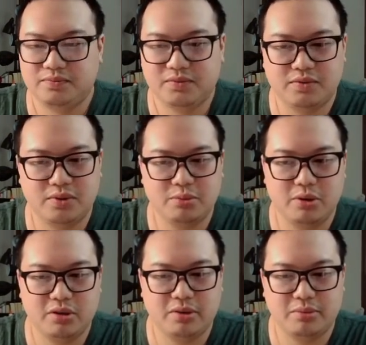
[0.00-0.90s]
for the
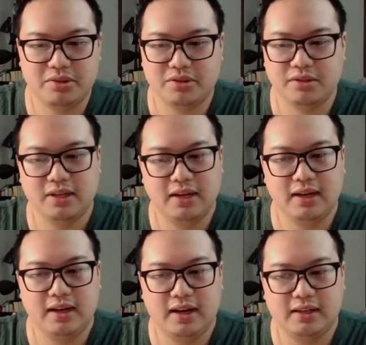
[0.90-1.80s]
Pokemon business.
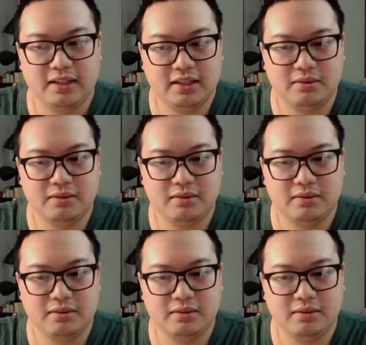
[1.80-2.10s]
I think